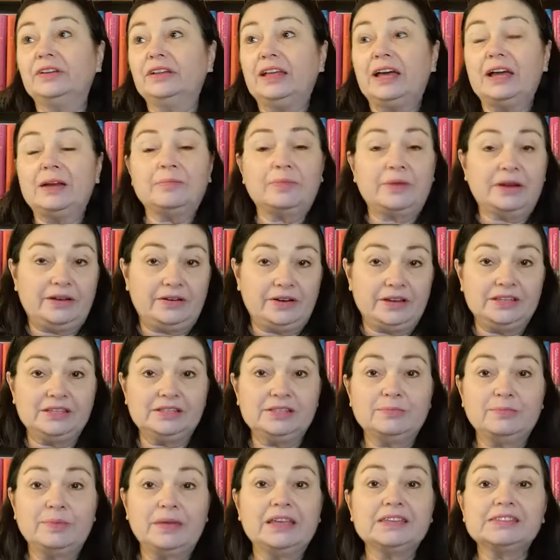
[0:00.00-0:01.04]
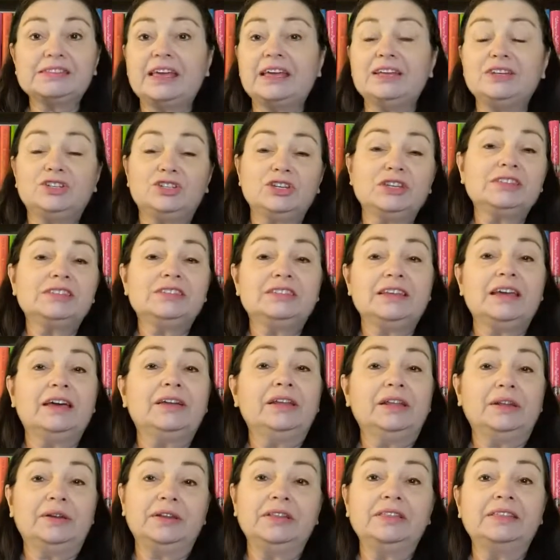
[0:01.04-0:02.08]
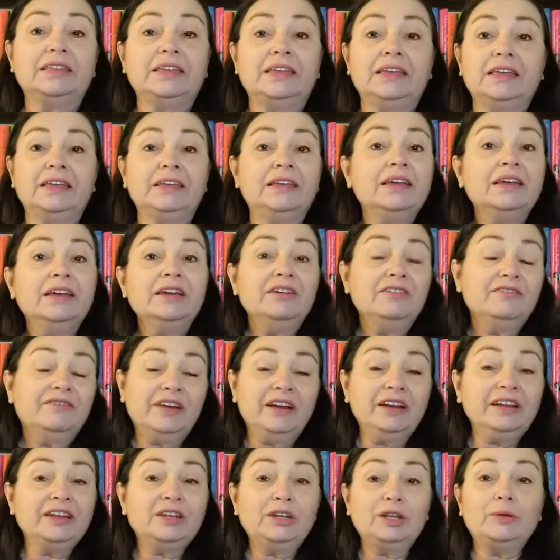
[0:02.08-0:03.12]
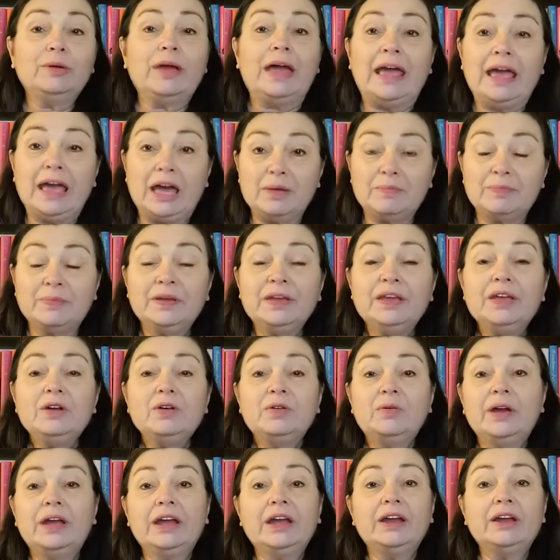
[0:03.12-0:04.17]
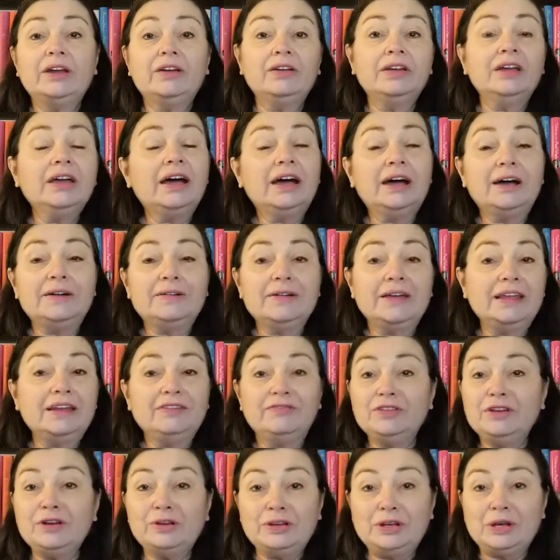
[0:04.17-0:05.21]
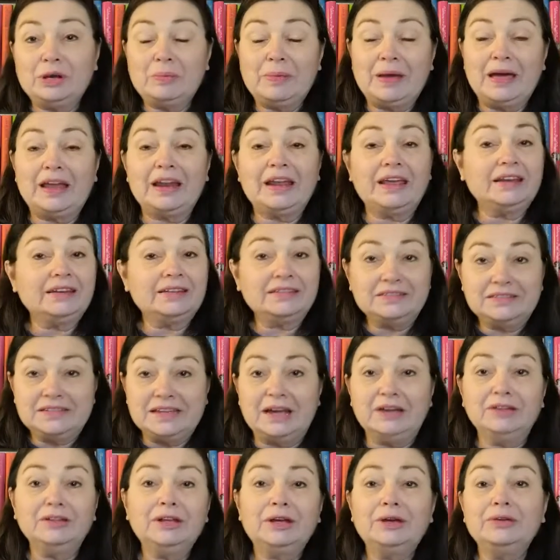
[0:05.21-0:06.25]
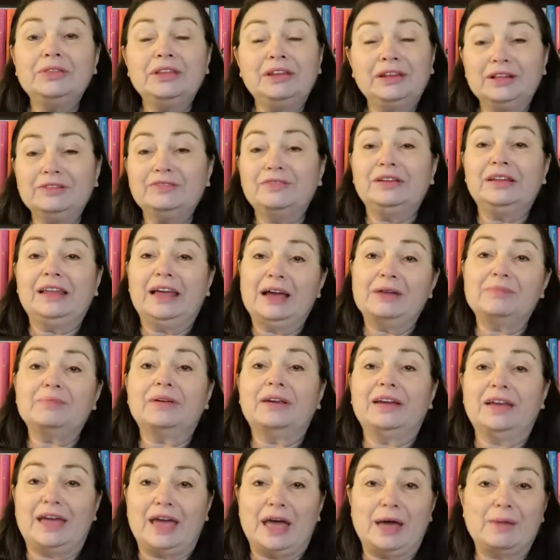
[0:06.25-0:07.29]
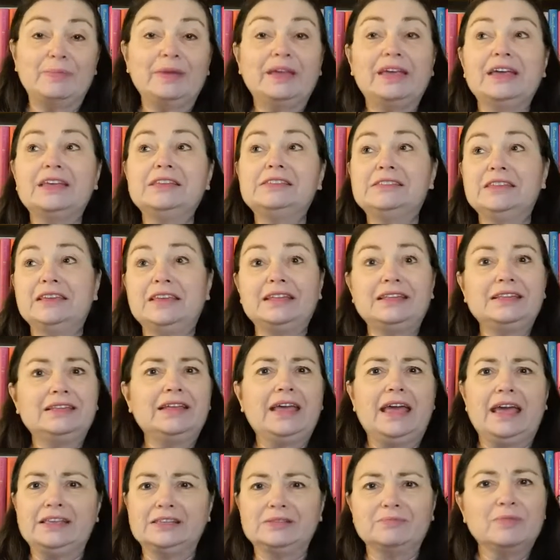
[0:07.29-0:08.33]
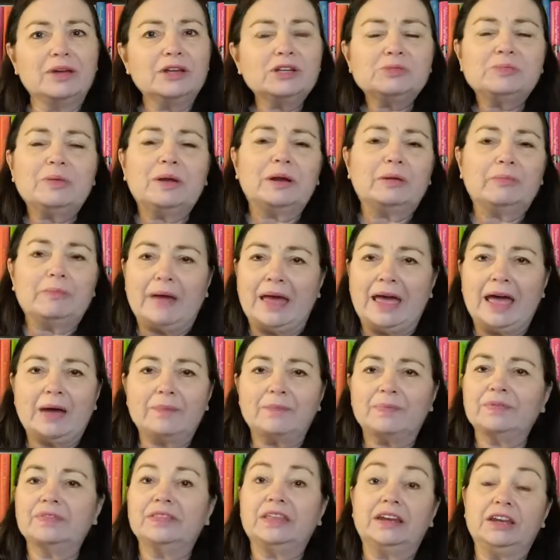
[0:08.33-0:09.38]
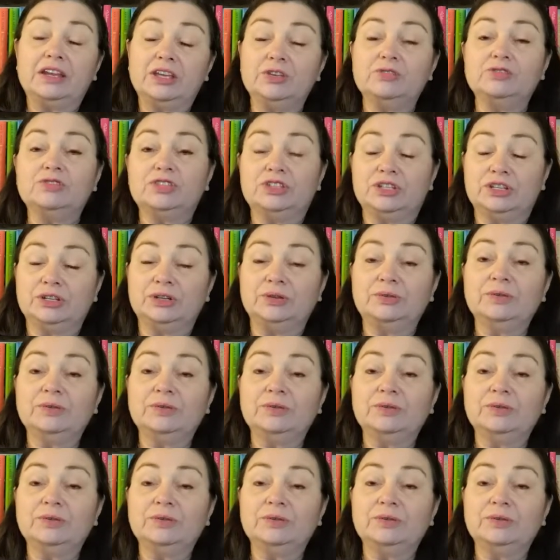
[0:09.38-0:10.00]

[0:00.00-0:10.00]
libraries because I had just downloaded the fairly new app where, and if you don't know about it, download the Little Free Library app because it has a much better map than it used to.